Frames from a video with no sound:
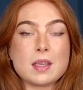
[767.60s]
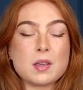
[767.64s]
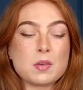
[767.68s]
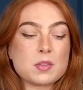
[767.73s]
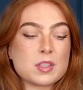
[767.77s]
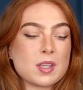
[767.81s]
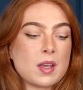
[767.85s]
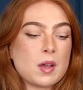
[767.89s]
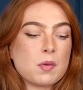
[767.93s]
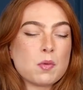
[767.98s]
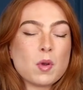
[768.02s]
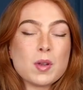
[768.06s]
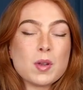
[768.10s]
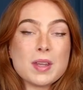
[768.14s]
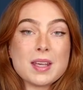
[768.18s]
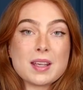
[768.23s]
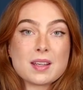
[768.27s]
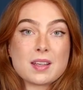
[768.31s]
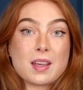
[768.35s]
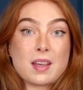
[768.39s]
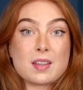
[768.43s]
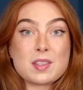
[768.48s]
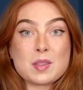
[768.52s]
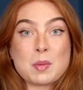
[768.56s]
It's
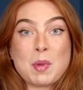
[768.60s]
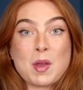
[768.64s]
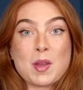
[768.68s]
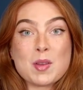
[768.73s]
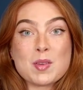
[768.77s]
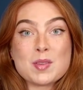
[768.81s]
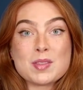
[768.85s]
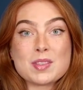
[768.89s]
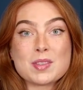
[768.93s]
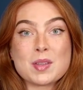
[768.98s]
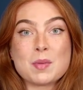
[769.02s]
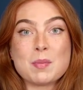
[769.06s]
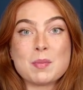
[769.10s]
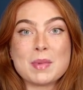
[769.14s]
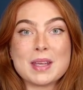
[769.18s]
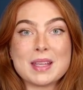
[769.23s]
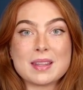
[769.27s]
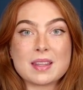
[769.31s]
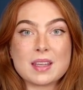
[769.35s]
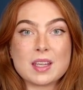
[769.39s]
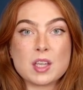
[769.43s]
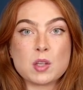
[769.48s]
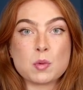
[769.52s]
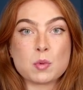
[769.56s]
ironic, I suppose, to me
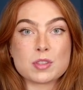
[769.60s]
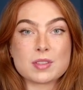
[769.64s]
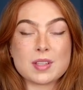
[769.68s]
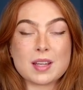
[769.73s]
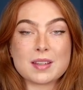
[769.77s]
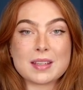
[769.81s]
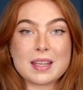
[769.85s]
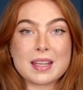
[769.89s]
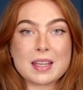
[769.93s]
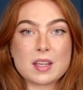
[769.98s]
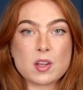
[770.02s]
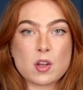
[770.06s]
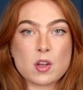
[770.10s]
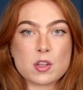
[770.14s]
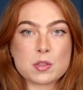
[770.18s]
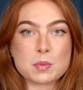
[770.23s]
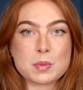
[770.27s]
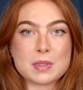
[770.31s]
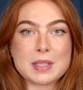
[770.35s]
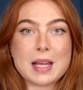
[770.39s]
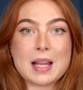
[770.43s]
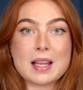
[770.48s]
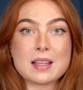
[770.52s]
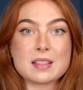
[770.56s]
that you were studying in
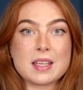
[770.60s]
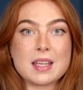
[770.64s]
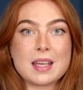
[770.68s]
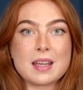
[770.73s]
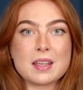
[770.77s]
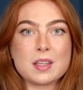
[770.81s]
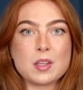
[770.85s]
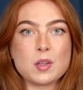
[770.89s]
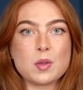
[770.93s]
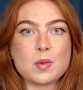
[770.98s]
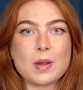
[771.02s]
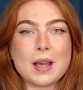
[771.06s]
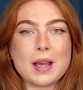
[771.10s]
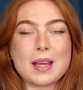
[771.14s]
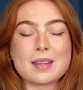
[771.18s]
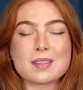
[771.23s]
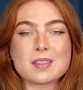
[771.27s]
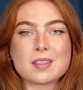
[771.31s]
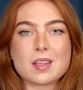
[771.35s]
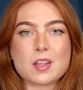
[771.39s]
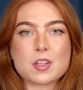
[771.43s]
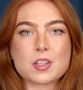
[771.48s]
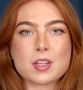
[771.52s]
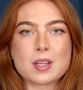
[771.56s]
hospitality and you had
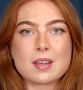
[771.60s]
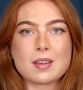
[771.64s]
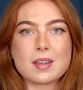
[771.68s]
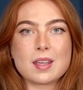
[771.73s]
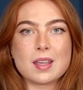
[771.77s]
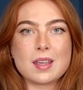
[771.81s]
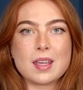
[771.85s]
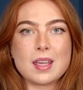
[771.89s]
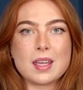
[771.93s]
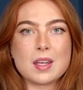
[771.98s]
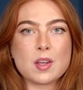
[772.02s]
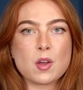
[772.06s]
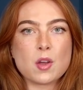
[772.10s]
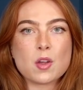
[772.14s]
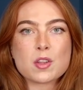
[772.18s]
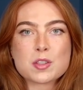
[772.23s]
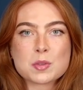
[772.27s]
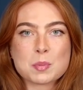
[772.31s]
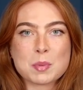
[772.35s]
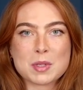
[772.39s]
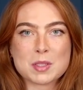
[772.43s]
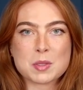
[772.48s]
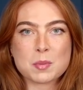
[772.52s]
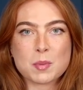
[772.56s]
such an
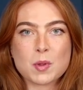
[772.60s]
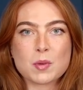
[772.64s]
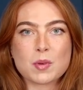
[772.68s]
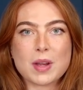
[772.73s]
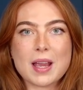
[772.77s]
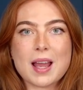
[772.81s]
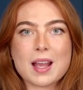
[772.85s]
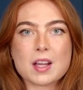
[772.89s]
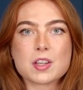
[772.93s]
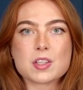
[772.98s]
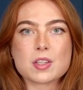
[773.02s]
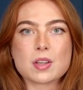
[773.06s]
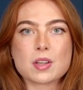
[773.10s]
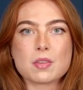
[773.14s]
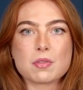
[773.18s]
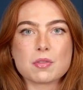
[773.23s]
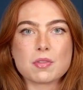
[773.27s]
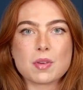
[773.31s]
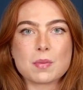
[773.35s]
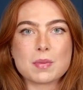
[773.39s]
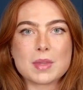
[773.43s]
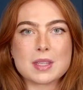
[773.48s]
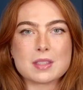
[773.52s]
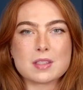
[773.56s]
inhospitable reaction
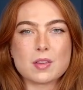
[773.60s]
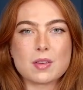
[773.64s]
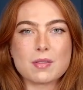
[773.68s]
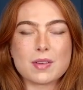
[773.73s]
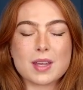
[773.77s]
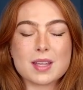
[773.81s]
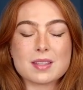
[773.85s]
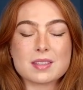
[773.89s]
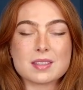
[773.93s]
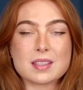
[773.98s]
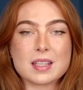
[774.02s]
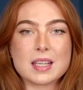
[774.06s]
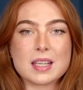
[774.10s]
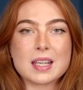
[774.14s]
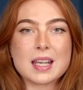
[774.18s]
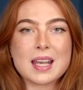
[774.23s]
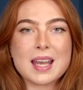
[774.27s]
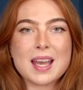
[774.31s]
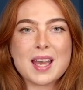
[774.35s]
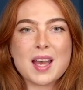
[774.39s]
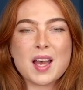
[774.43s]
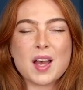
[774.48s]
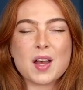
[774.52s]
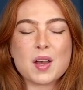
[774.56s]
from this university.
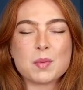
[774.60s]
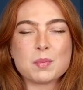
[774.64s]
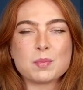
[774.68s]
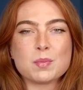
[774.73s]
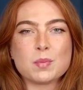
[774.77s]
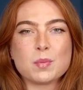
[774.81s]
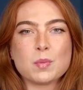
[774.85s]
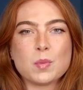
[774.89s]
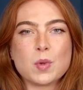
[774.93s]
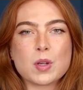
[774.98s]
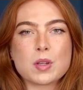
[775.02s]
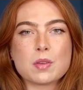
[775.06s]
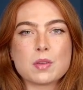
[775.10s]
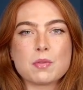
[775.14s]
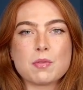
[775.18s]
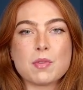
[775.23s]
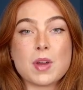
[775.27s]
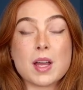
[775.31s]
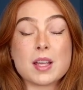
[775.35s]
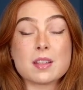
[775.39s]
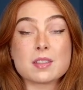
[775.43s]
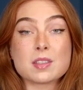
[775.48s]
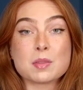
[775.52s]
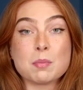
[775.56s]
What
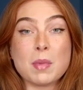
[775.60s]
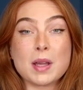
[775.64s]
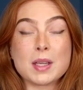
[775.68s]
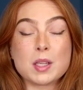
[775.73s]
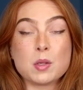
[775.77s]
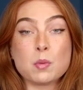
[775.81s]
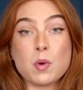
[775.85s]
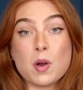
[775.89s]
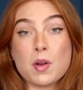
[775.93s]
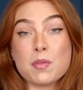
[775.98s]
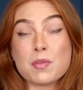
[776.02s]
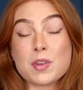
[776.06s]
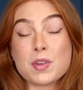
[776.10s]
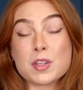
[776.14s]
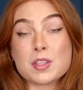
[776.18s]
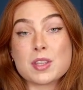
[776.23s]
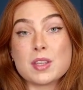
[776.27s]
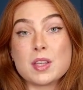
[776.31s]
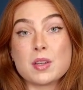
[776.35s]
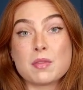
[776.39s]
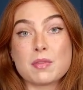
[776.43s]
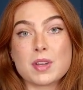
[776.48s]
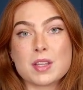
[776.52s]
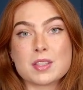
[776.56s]
advice might you offer to the
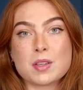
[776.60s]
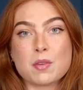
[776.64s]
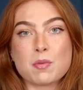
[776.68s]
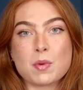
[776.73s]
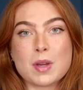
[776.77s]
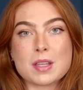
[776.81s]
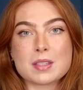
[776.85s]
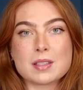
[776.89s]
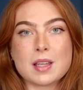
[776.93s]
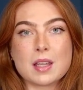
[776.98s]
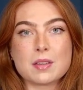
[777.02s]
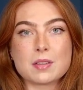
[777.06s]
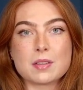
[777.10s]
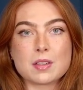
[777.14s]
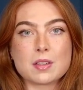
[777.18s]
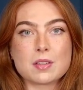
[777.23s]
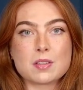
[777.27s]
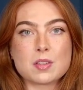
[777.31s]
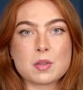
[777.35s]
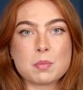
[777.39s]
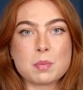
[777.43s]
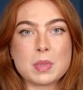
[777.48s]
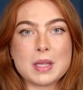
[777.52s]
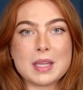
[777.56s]
University of West London
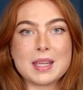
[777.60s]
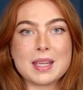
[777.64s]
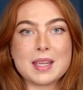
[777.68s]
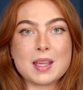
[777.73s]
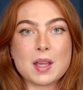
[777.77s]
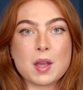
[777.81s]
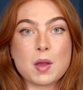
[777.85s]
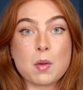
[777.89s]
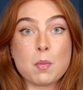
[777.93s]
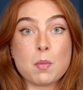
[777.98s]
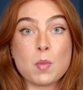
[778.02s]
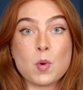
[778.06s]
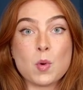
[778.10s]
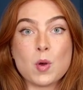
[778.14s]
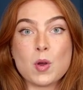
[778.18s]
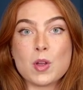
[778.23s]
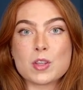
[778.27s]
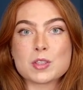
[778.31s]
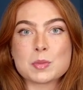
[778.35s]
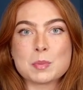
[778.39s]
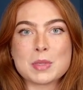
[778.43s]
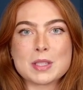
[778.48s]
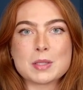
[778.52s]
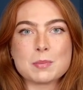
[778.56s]
to be more
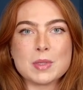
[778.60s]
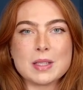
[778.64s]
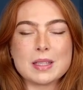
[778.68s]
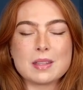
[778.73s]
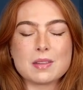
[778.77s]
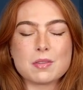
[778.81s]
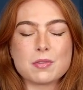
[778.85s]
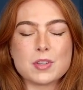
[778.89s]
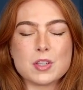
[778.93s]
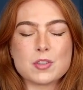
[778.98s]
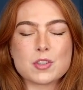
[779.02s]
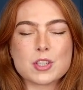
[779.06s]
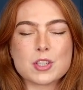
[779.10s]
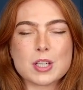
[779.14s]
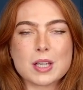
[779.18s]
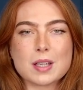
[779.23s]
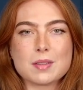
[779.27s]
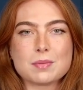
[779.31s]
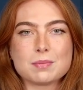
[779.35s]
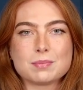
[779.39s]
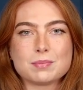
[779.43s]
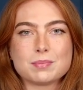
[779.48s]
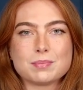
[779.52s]
hospitable in the future?